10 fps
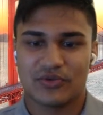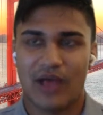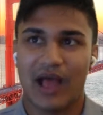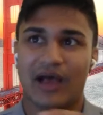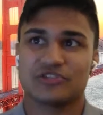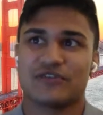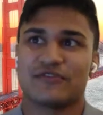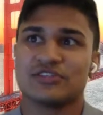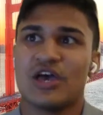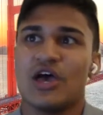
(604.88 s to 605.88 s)
how should I
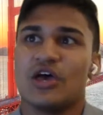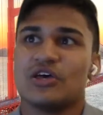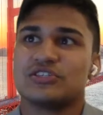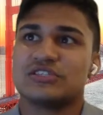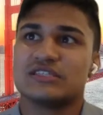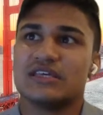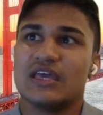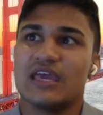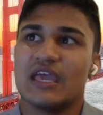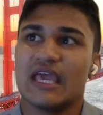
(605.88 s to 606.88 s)
phrase?
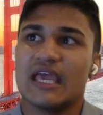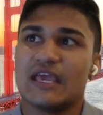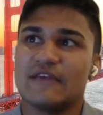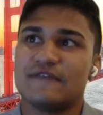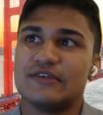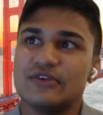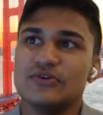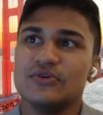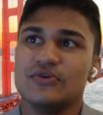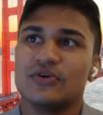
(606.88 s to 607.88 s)
If
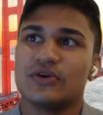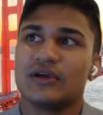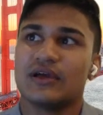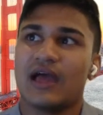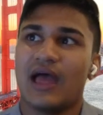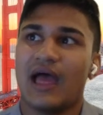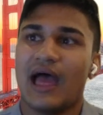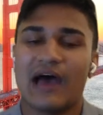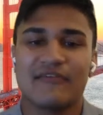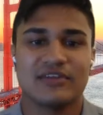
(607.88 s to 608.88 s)
you
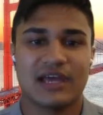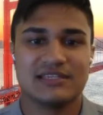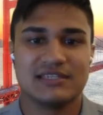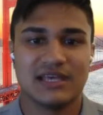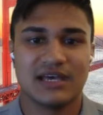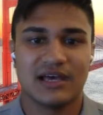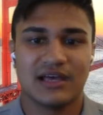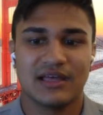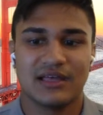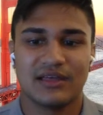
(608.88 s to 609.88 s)
have an idea,
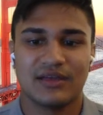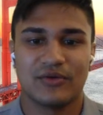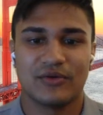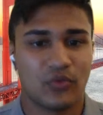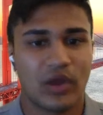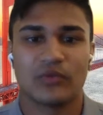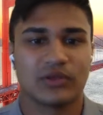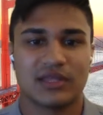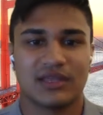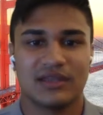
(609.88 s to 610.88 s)
run
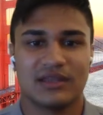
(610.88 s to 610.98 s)
with it.